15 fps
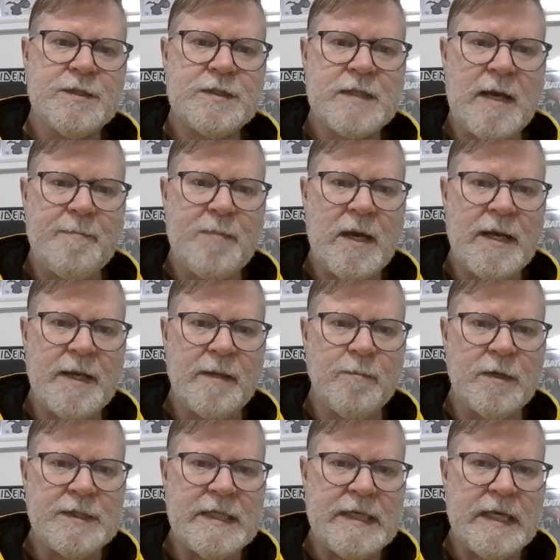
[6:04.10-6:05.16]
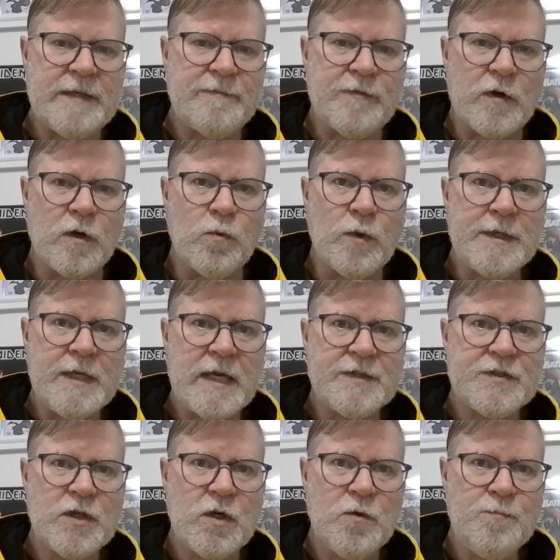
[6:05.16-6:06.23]
stop by on Monday night for our Whatnot
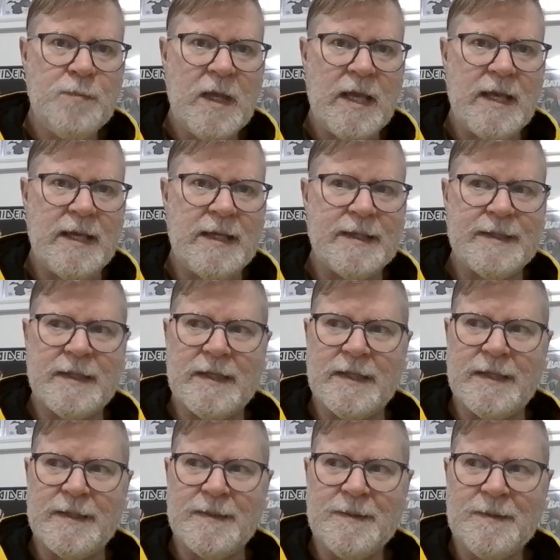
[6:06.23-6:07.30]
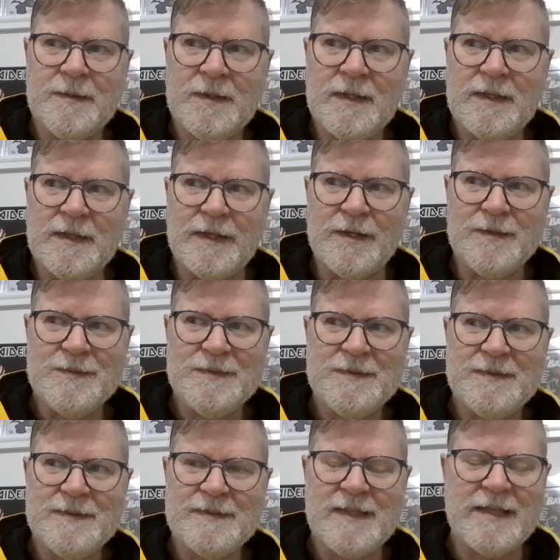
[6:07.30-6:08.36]
show, and you know,
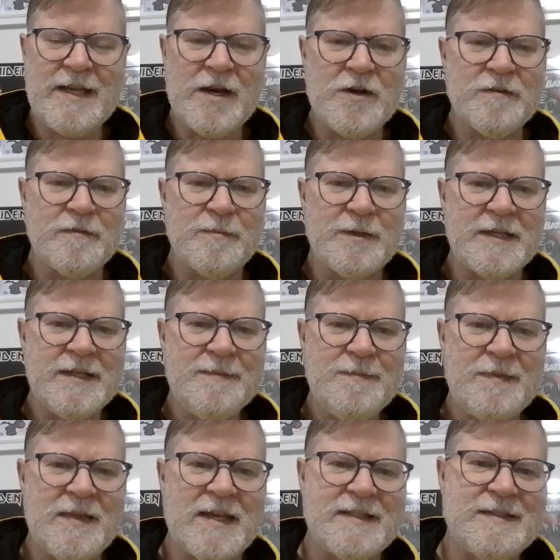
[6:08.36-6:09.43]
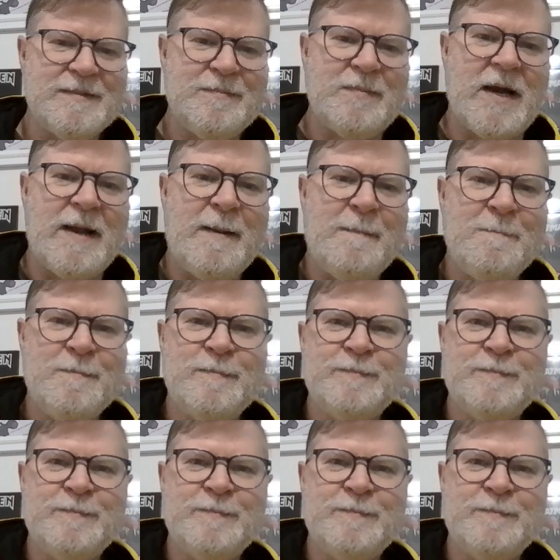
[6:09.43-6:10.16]
take care, everybody. Thanks. Bye.